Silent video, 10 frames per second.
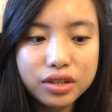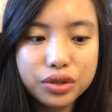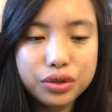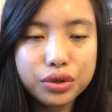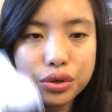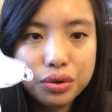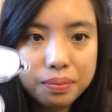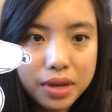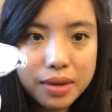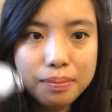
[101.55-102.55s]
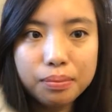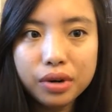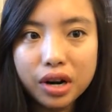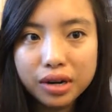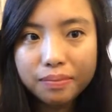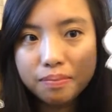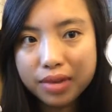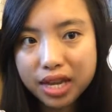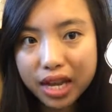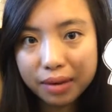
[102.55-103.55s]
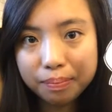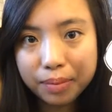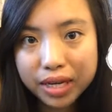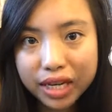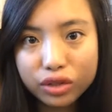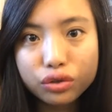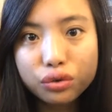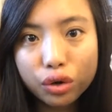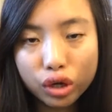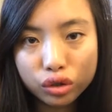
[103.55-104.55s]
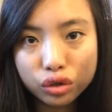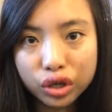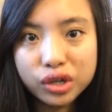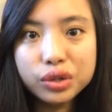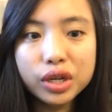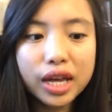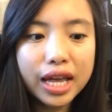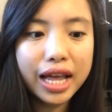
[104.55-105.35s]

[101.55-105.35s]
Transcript: Snoopy brought me and Bunny to her church,